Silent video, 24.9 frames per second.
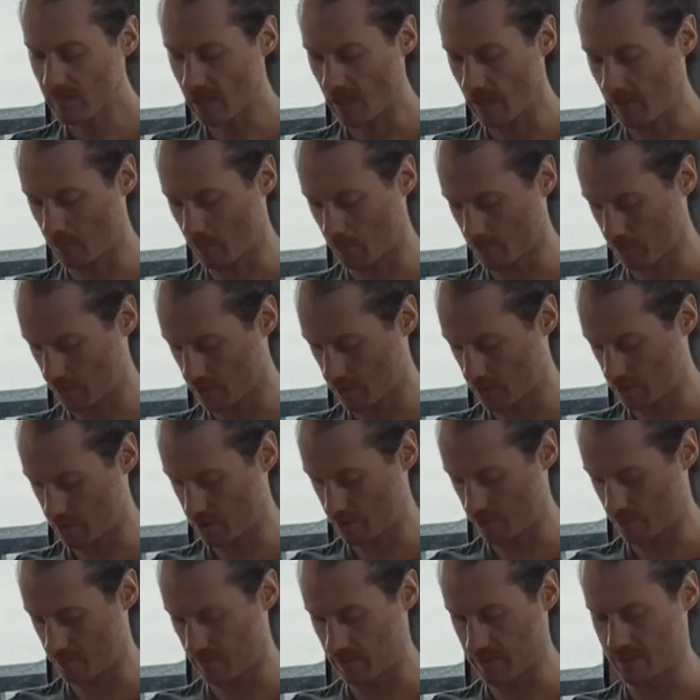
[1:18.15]
And what we're gonna
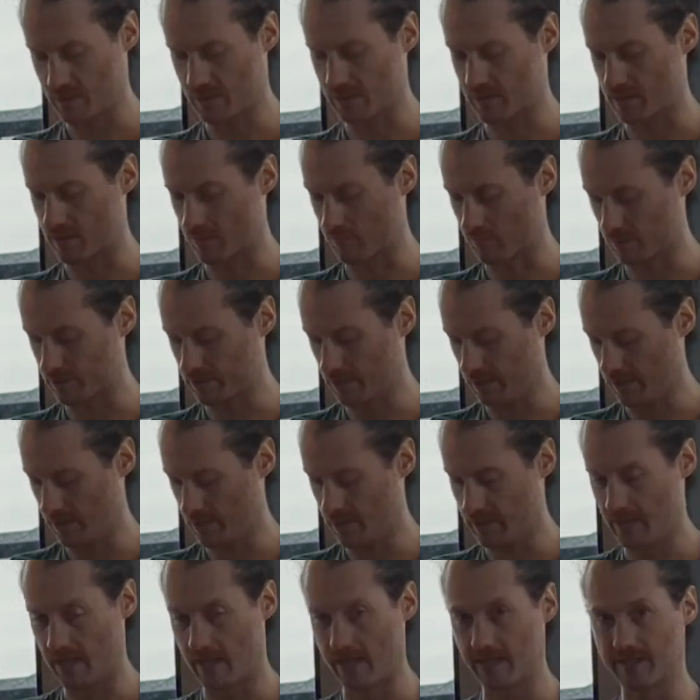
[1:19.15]
do is just a really
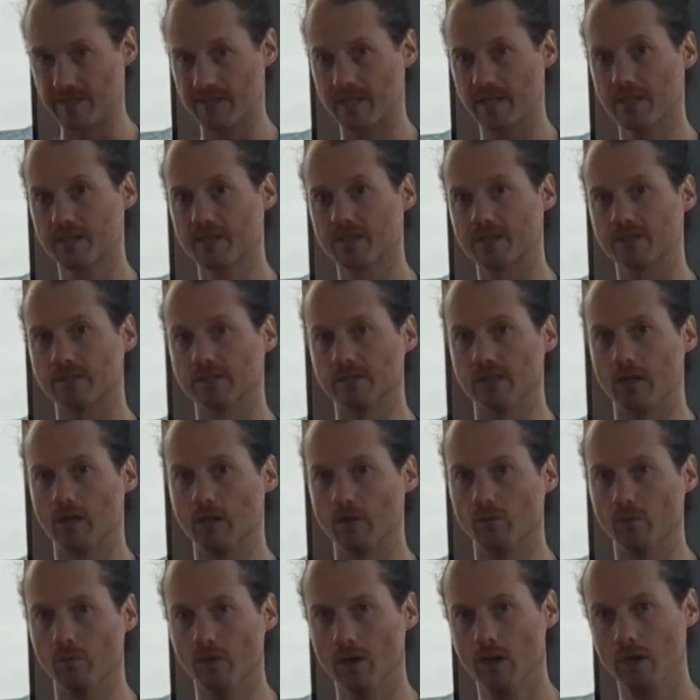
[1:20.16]
nice,
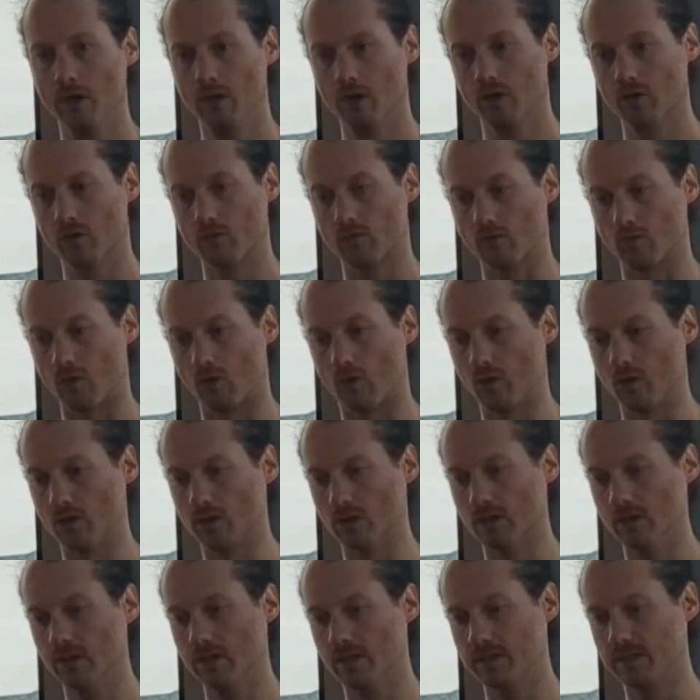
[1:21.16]
slow
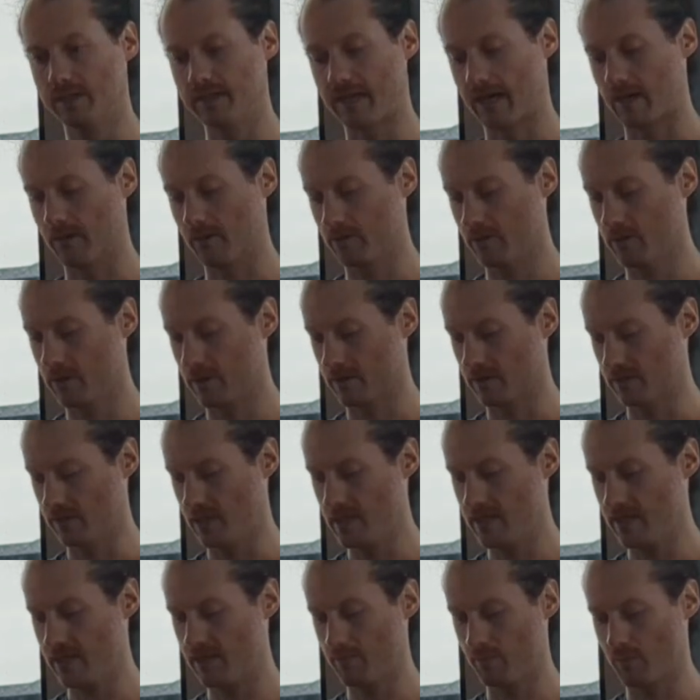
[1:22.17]
roll down the
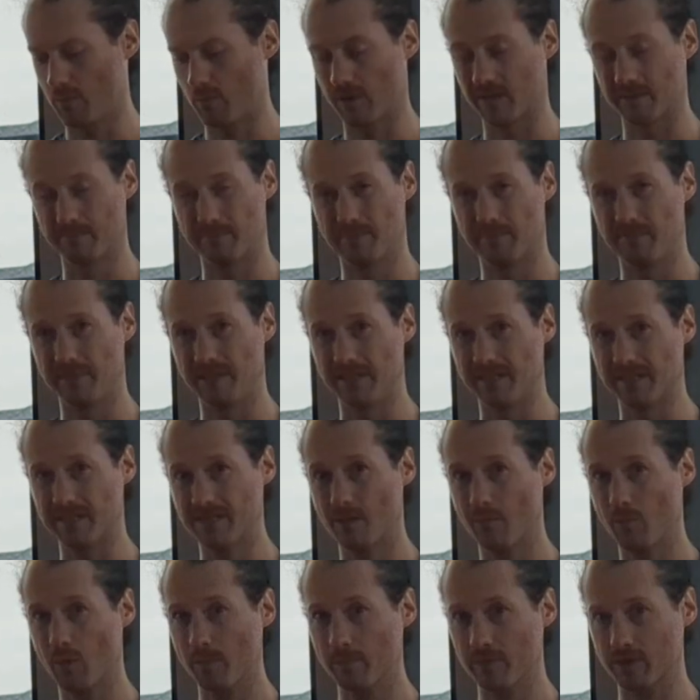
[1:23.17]
leg. We wanna be
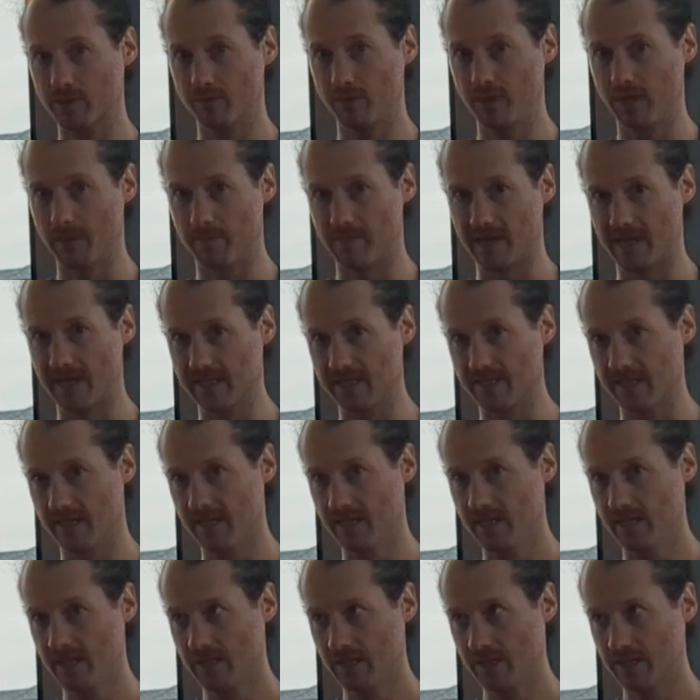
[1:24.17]
somewhere between 1 minute
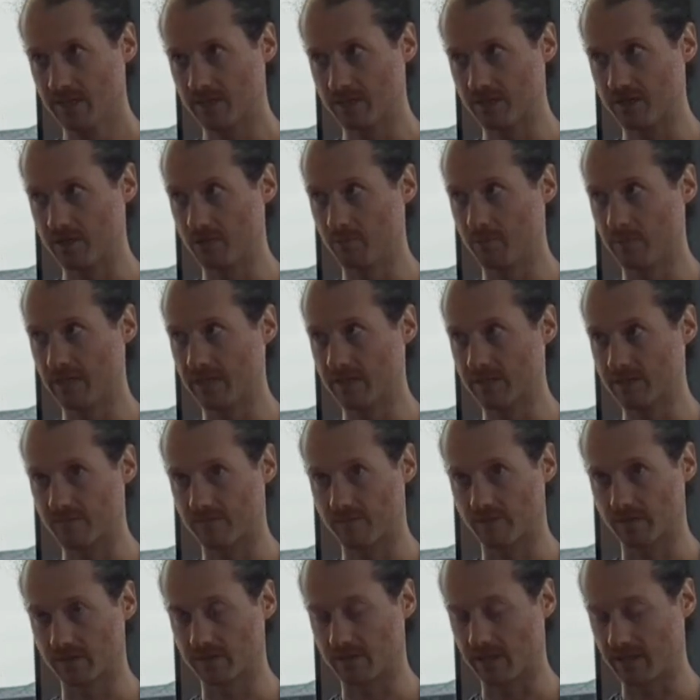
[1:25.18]
to 2 minutes
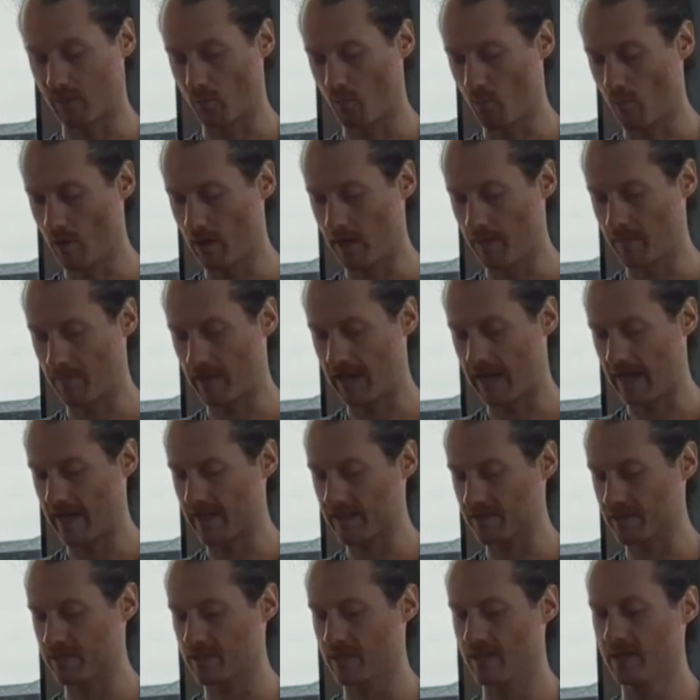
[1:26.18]
for like one
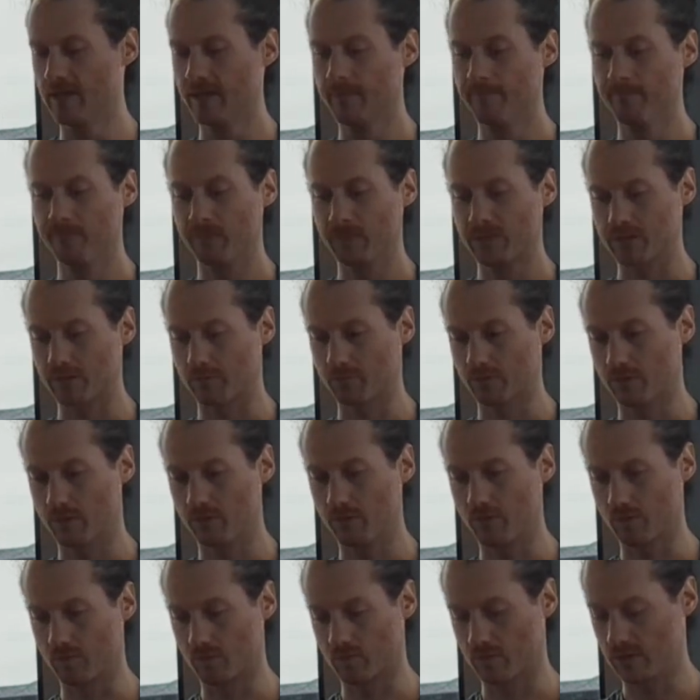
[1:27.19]
pass. So we're
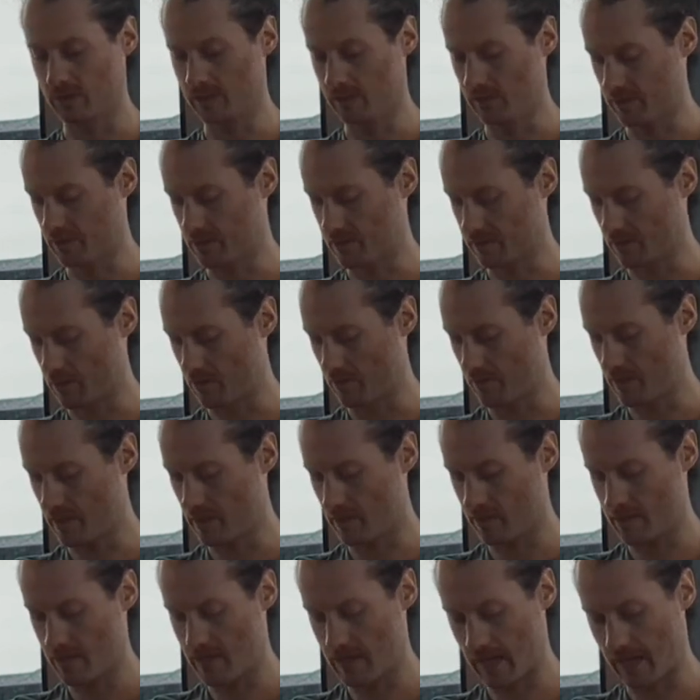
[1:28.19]
going really slow
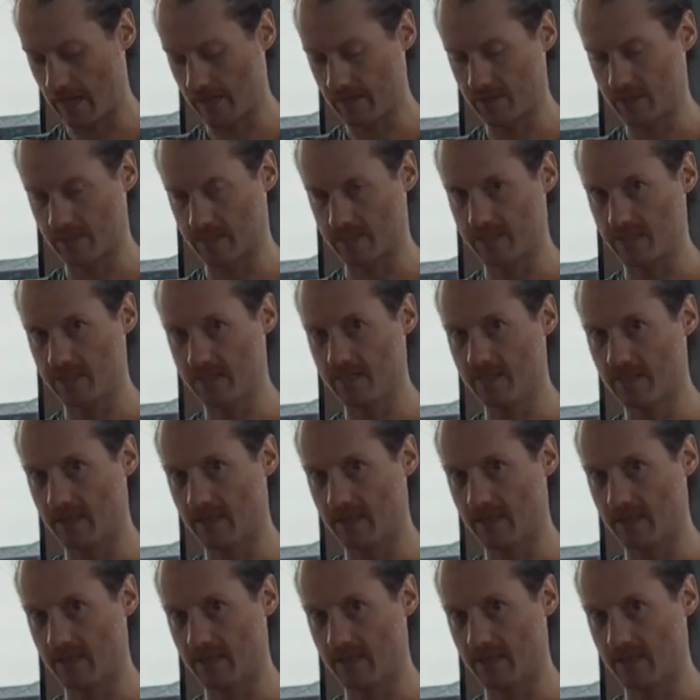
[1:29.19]
here. And you can see